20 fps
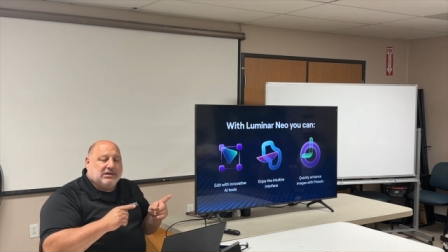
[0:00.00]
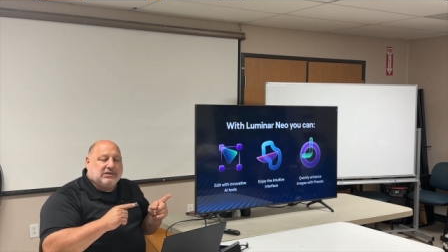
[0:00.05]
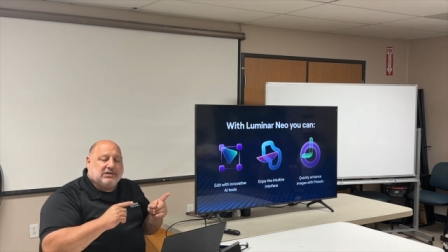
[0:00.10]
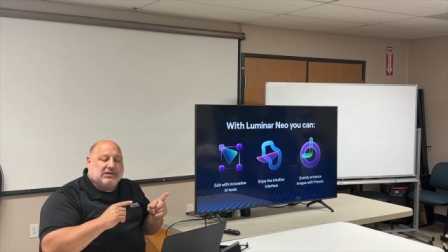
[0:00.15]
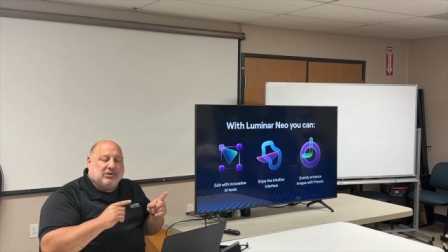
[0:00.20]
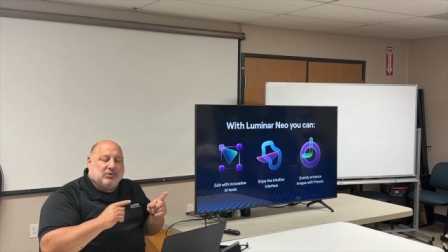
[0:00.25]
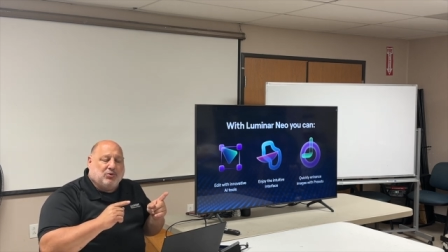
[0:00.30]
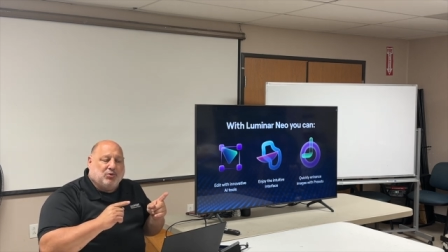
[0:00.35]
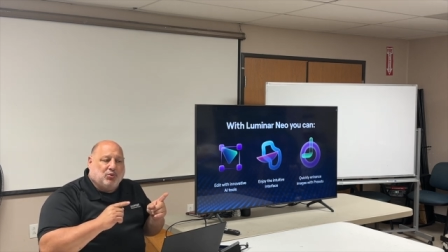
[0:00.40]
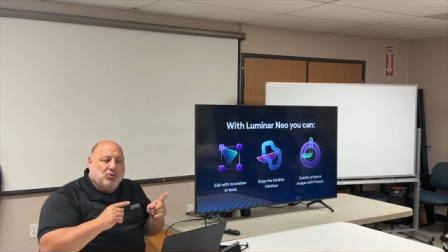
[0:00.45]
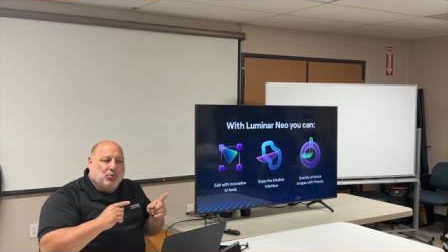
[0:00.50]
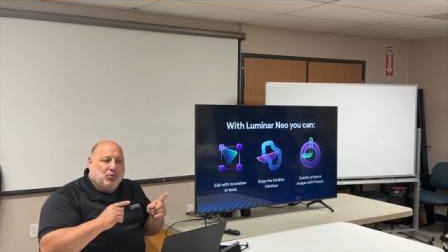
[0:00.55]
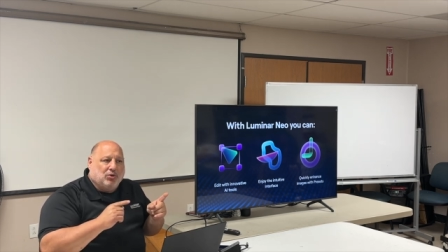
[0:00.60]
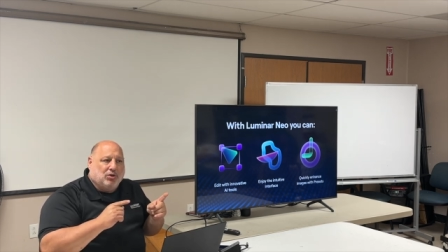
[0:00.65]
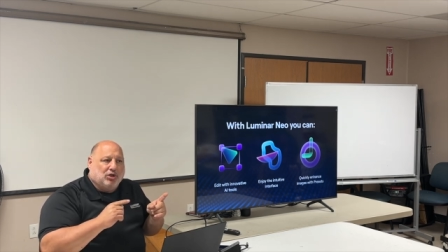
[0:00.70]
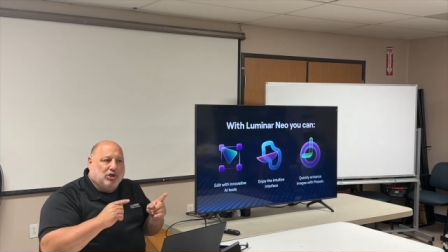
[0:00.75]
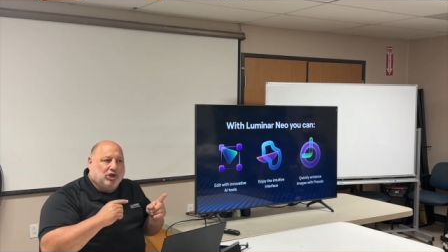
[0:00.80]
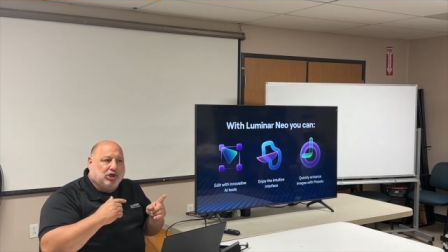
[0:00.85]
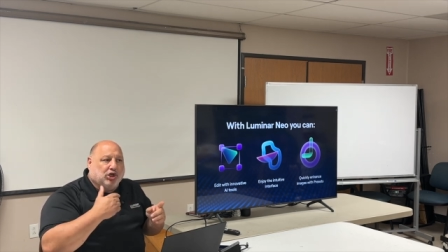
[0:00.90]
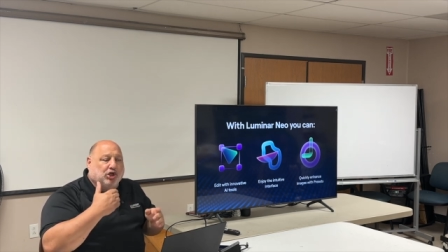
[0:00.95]
to
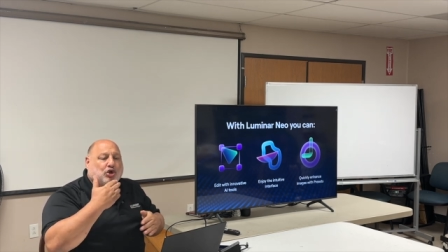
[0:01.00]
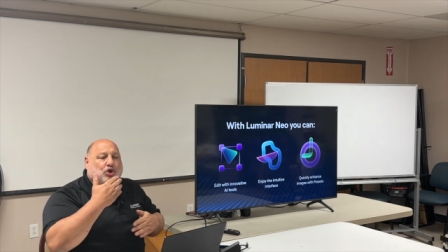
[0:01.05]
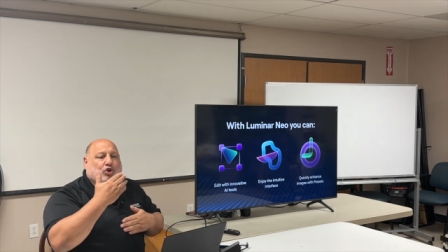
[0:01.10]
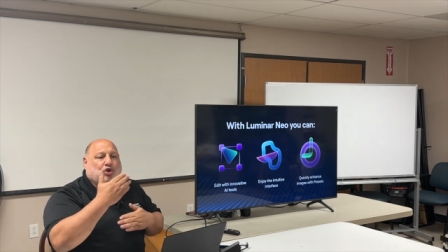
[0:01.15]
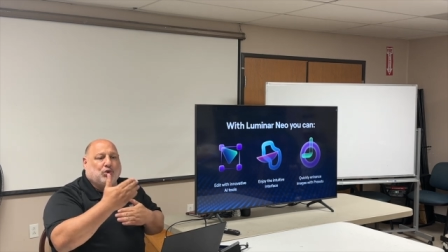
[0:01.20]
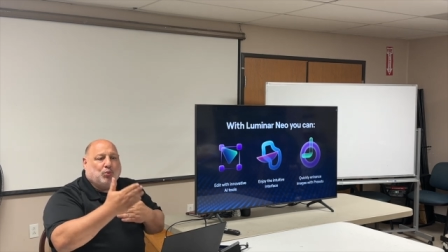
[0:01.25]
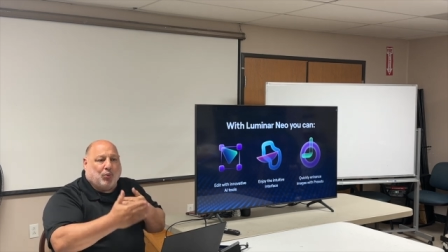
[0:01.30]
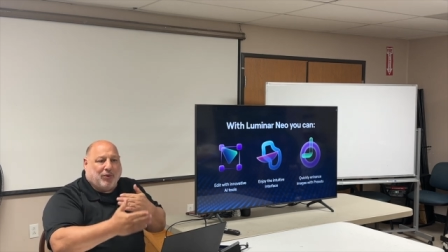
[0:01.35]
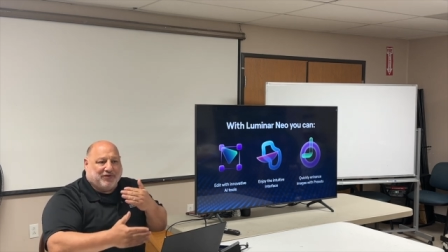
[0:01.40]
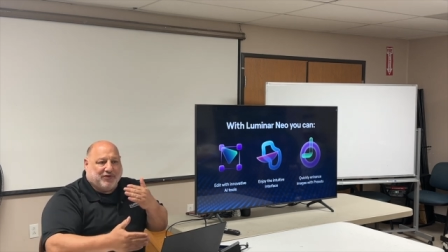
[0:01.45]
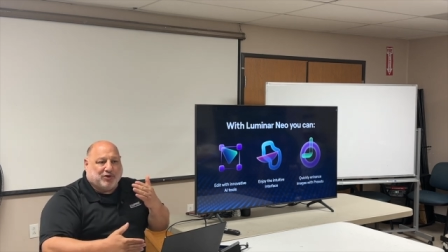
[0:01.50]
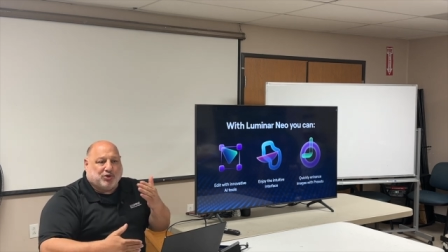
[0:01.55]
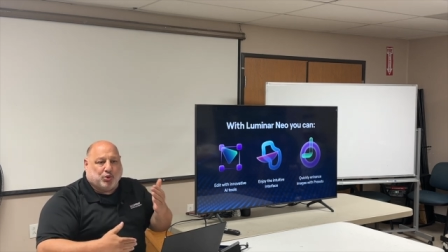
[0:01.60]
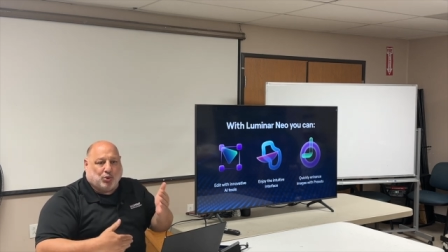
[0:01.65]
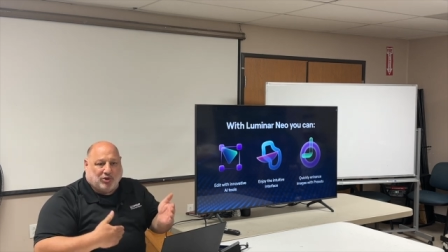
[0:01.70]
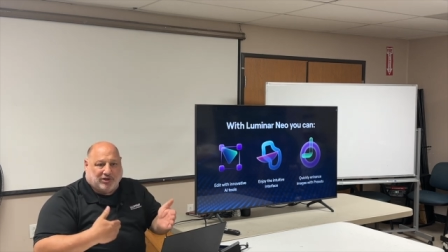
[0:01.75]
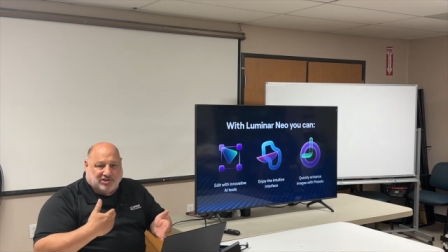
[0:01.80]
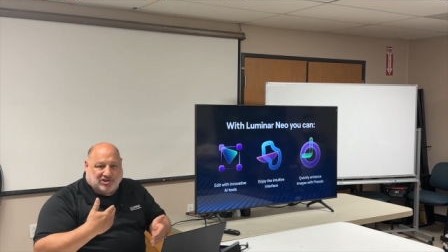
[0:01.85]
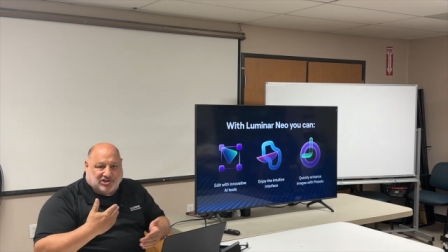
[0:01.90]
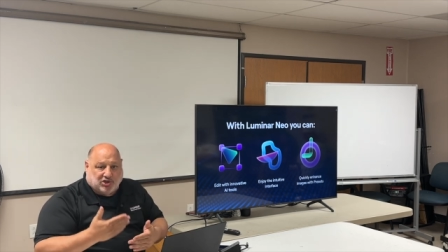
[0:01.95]
learn what the
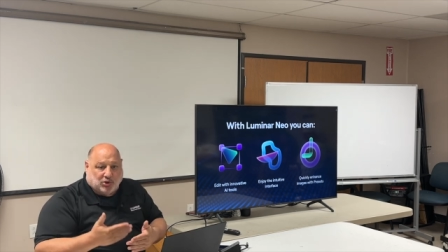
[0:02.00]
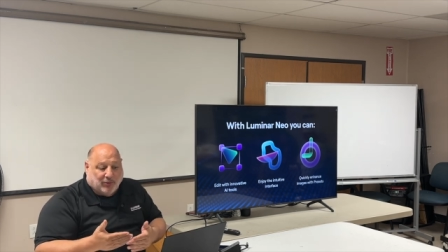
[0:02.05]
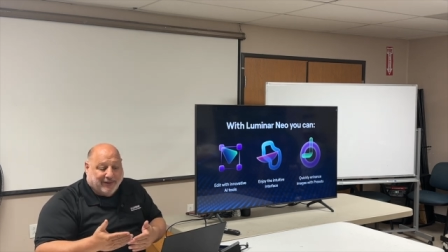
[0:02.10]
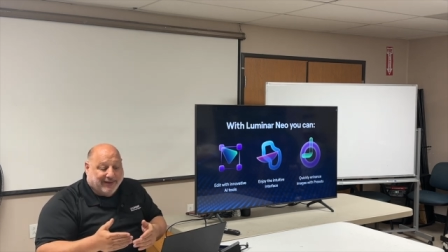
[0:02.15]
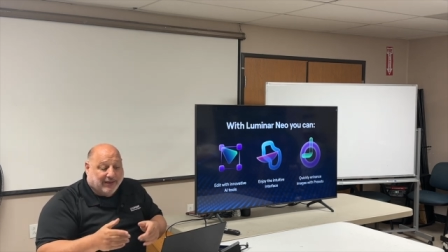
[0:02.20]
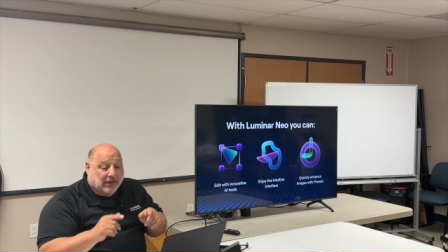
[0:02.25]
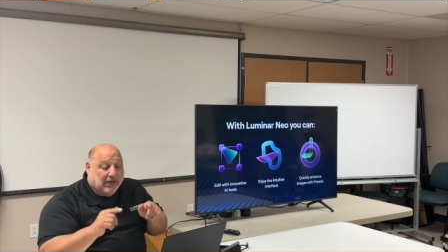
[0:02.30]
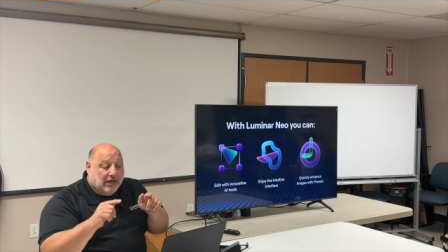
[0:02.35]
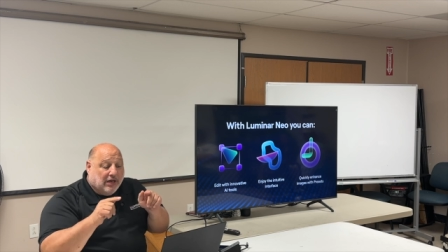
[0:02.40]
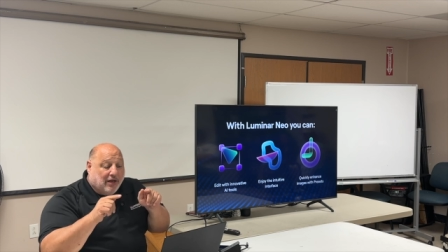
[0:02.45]
tool is doing.